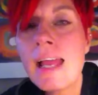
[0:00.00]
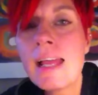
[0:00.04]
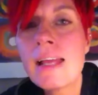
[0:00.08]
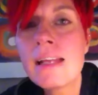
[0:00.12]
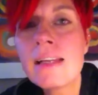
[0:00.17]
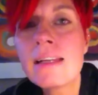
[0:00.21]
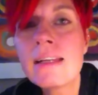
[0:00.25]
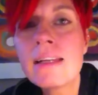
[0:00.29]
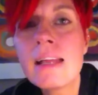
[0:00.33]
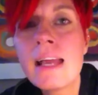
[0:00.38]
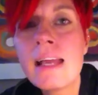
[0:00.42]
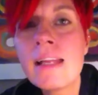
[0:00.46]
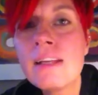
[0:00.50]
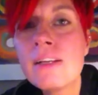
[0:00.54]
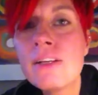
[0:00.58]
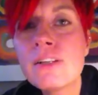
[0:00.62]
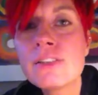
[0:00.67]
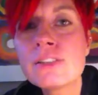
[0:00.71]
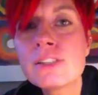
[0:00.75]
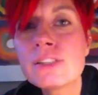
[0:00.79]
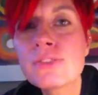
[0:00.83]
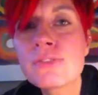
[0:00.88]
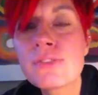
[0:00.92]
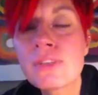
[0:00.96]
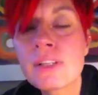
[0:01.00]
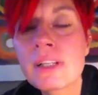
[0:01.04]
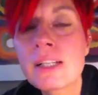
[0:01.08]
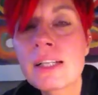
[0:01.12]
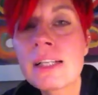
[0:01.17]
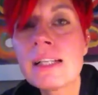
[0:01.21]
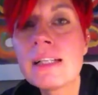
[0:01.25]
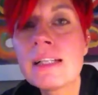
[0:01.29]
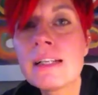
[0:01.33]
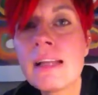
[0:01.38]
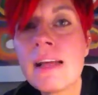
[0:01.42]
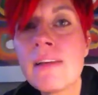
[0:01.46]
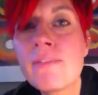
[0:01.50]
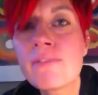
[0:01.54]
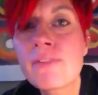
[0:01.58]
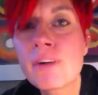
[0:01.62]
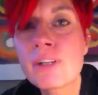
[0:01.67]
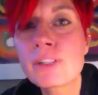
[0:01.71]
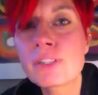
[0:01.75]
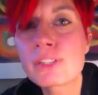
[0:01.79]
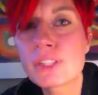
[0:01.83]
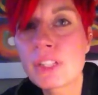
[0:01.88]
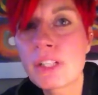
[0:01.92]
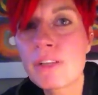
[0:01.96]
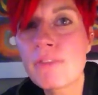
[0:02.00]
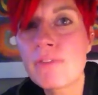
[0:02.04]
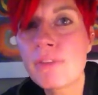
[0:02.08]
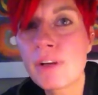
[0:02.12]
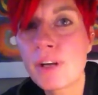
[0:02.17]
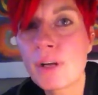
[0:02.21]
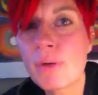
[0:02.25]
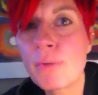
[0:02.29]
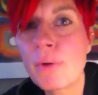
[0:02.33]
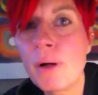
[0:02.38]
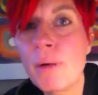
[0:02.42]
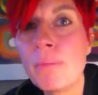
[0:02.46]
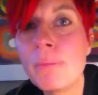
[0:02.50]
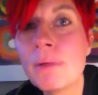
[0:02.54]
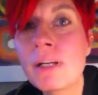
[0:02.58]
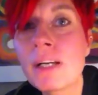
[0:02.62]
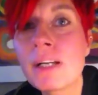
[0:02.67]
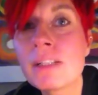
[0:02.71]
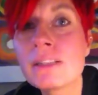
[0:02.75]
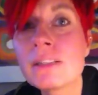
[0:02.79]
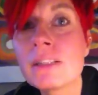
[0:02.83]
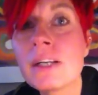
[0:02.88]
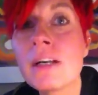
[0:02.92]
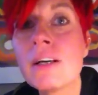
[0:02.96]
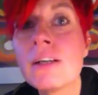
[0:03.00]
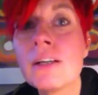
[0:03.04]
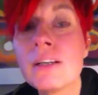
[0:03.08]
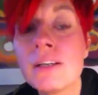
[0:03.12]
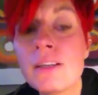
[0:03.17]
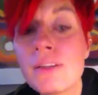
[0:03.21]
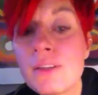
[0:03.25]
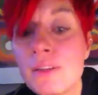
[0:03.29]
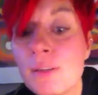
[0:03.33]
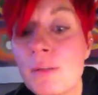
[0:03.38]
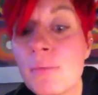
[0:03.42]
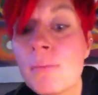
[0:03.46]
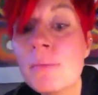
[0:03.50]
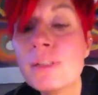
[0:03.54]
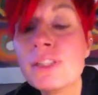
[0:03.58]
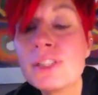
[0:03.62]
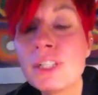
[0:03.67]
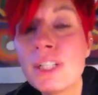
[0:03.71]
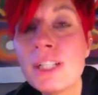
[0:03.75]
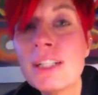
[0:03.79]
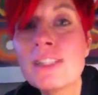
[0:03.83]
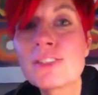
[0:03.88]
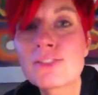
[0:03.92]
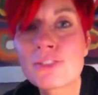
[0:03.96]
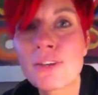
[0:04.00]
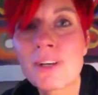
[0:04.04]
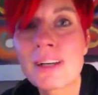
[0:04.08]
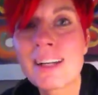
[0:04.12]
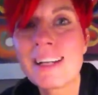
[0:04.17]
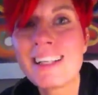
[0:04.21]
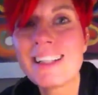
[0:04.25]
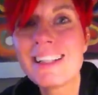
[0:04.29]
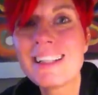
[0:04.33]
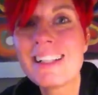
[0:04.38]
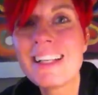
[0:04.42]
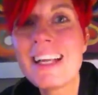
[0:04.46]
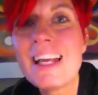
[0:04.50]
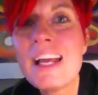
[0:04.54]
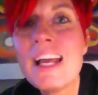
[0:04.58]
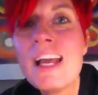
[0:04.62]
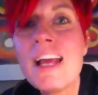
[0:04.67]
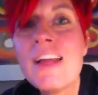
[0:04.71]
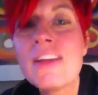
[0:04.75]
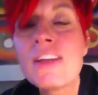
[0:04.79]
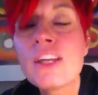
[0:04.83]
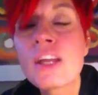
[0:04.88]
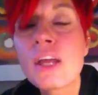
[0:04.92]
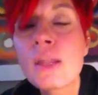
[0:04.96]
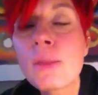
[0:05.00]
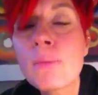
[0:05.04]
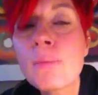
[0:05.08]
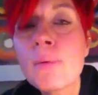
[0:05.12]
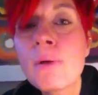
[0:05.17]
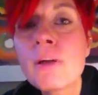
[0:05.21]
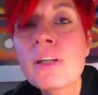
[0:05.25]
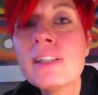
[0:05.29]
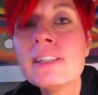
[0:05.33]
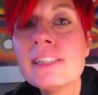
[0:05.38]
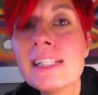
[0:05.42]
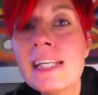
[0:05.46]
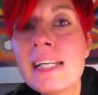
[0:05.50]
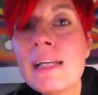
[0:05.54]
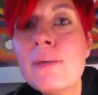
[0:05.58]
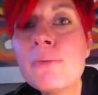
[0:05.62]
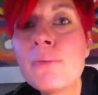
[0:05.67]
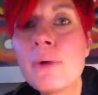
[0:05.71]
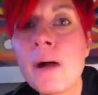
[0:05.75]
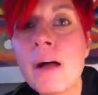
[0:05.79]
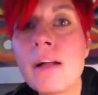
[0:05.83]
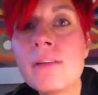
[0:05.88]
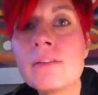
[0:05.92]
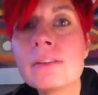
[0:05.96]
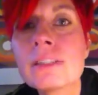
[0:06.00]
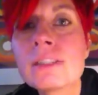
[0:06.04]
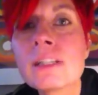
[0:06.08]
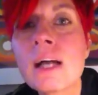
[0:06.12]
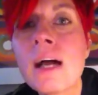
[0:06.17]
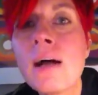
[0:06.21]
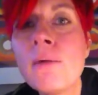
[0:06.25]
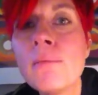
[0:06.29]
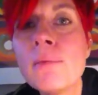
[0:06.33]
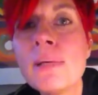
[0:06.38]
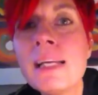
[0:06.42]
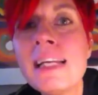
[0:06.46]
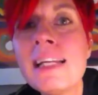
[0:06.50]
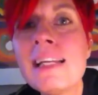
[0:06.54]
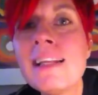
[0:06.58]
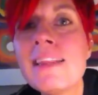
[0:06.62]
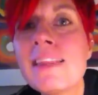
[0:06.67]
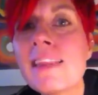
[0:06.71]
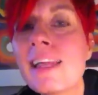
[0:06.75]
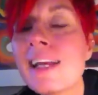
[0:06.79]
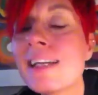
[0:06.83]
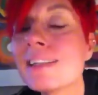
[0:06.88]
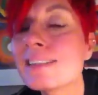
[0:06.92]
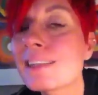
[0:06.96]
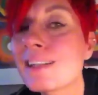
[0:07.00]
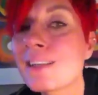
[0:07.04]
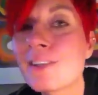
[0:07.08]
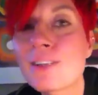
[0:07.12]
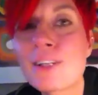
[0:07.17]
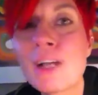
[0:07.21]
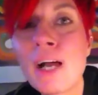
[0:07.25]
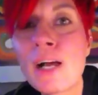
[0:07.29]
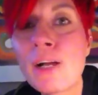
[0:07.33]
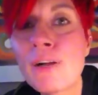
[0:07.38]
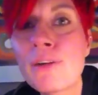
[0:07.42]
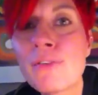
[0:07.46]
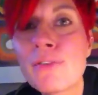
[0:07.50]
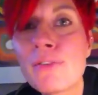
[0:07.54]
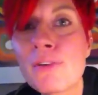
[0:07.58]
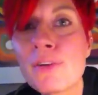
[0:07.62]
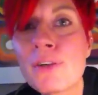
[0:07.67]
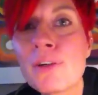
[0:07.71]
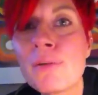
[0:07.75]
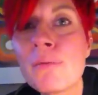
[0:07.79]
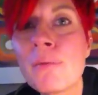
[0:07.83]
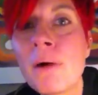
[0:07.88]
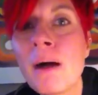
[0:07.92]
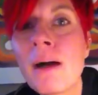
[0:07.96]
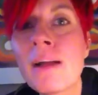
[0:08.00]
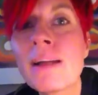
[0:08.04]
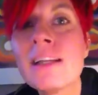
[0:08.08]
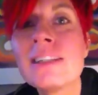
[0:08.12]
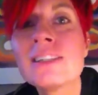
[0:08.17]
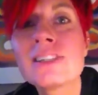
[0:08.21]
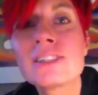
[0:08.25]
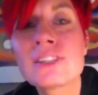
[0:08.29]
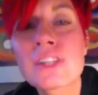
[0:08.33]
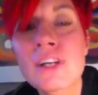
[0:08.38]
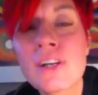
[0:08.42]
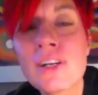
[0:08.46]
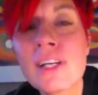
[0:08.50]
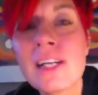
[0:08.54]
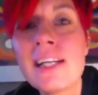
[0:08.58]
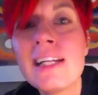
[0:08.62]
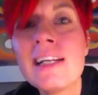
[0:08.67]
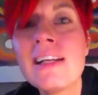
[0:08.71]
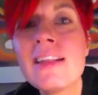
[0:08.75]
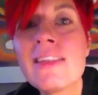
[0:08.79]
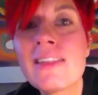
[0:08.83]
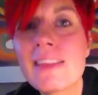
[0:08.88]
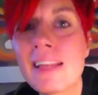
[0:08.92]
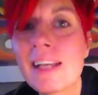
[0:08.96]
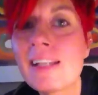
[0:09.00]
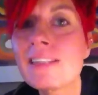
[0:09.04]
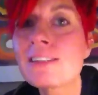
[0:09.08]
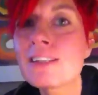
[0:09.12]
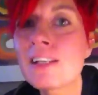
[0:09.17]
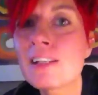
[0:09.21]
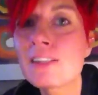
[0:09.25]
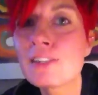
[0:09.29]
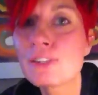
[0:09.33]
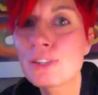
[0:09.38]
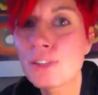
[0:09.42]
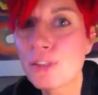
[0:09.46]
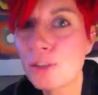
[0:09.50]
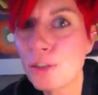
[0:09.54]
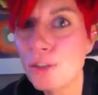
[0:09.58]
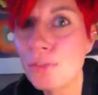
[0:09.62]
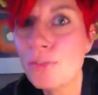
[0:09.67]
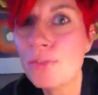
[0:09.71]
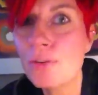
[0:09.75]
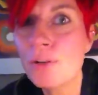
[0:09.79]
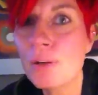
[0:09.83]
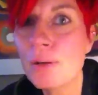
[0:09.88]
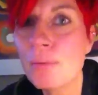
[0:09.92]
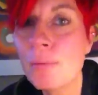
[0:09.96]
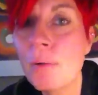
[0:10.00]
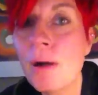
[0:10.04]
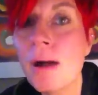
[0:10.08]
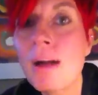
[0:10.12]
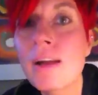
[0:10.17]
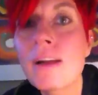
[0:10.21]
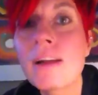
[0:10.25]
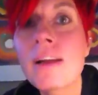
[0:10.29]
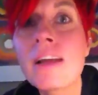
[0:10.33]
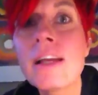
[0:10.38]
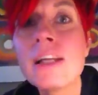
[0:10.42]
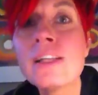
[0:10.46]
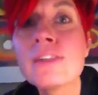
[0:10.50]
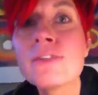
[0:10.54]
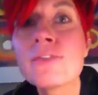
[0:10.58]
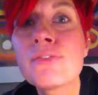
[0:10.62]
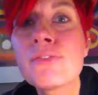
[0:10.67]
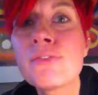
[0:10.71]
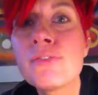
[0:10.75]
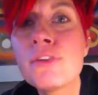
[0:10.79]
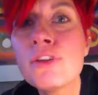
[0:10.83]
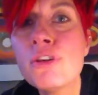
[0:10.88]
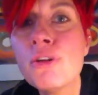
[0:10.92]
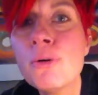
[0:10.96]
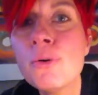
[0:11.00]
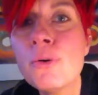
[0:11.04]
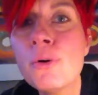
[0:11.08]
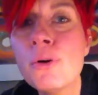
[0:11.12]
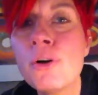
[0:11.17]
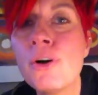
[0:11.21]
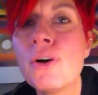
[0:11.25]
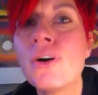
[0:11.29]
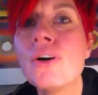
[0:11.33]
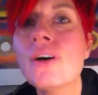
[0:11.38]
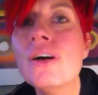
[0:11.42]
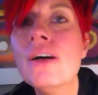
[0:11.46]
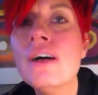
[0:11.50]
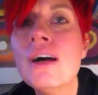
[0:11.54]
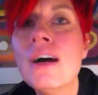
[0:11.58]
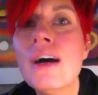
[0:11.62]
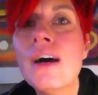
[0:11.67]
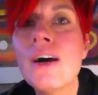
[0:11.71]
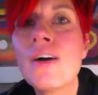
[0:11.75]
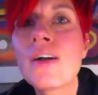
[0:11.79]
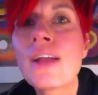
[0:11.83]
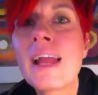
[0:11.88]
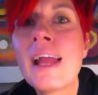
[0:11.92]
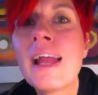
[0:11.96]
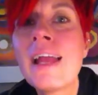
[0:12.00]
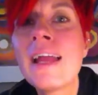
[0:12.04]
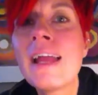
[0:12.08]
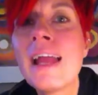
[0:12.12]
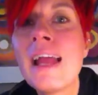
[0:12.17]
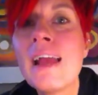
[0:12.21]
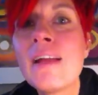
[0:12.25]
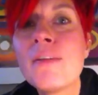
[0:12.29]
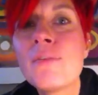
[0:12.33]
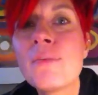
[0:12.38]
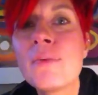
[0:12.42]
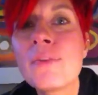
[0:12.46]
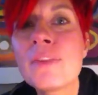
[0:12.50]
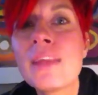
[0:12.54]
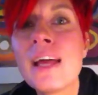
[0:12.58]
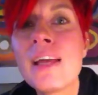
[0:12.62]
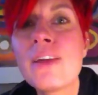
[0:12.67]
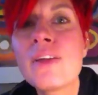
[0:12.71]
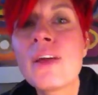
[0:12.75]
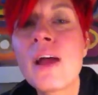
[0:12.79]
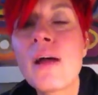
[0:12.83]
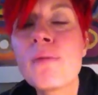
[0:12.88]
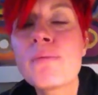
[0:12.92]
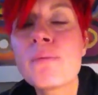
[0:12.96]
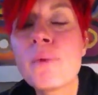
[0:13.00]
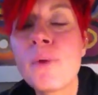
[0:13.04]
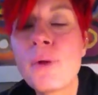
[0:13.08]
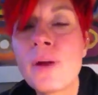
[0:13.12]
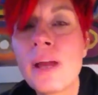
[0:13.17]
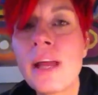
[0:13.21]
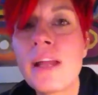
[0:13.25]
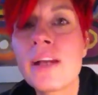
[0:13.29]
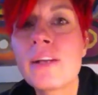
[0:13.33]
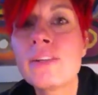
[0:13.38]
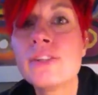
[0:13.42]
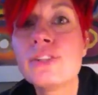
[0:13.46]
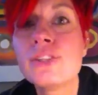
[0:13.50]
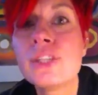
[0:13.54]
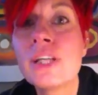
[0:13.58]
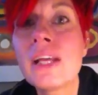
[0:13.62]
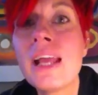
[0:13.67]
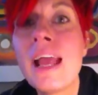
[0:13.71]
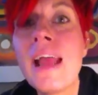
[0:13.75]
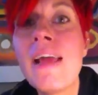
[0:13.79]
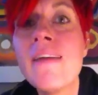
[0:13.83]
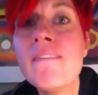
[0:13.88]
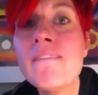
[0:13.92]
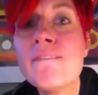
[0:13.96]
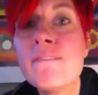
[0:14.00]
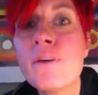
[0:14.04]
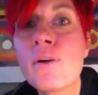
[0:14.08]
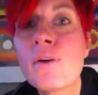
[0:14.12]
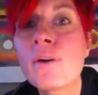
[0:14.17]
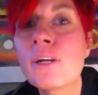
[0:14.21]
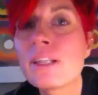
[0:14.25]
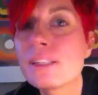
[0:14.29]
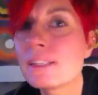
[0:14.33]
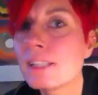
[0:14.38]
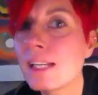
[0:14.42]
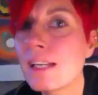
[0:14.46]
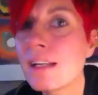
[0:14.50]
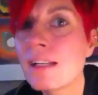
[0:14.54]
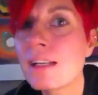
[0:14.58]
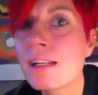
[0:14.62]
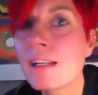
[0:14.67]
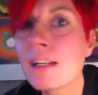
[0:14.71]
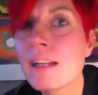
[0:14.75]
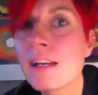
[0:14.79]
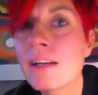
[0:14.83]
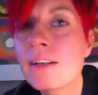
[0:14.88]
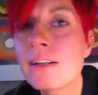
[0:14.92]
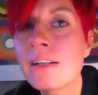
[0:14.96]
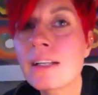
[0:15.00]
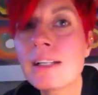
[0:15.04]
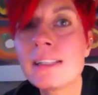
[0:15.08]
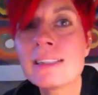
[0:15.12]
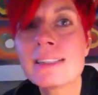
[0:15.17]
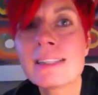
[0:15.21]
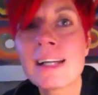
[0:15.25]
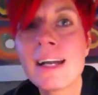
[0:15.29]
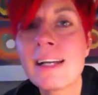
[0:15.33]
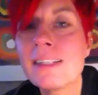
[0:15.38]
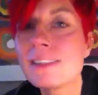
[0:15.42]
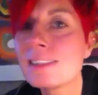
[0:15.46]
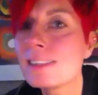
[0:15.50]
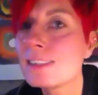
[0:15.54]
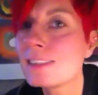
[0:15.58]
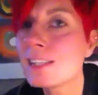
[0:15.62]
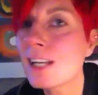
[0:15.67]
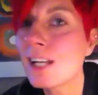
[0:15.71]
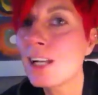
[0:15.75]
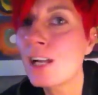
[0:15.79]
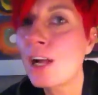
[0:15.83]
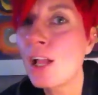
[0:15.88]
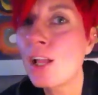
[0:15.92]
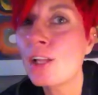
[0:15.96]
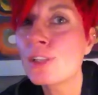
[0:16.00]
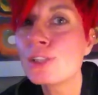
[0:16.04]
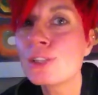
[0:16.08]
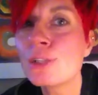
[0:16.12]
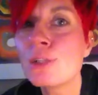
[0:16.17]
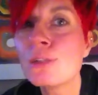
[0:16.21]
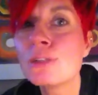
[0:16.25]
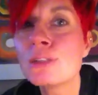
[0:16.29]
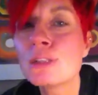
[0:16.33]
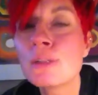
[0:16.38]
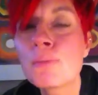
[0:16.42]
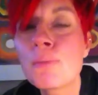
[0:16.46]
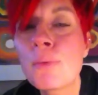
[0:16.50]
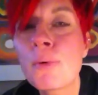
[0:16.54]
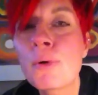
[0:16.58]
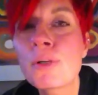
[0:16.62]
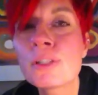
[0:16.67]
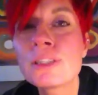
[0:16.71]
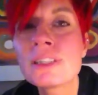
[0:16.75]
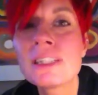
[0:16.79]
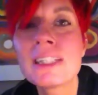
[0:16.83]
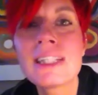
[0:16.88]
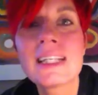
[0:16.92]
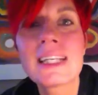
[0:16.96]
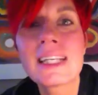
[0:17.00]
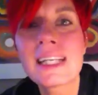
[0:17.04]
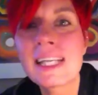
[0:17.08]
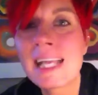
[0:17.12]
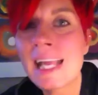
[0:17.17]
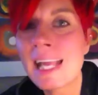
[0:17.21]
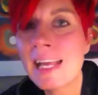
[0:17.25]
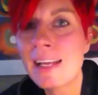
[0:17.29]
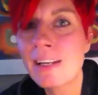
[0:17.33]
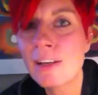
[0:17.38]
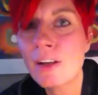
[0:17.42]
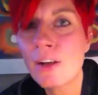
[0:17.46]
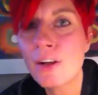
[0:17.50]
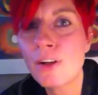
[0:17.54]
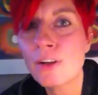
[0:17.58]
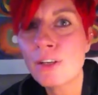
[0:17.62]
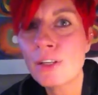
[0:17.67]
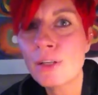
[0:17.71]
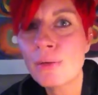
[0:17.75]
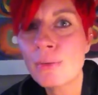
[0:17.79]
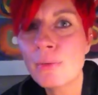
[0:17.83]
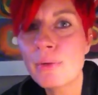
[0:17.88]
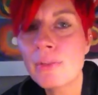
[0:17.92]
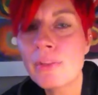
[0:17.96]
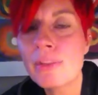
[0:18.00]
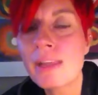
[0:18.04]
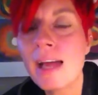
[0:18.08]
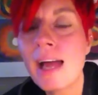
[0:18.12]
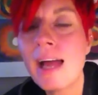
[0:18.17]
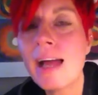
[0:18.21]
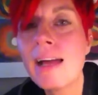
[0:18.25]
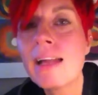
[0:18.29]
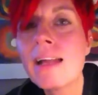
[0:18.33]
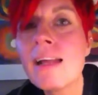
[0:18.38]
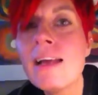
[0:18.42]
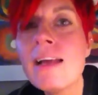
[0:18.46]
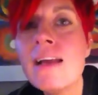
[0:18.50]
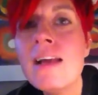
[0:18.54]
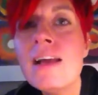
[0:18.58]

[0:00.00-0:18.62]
and you're just feeling and functioning very well because the machine is running. The other part is eat well. Stop eating things that are not good for your body and start eating things that is good for your body. It's fuel, okay? And with that, you have more energy and focus and clarity. Science and psychology supports it. Can't argue with that.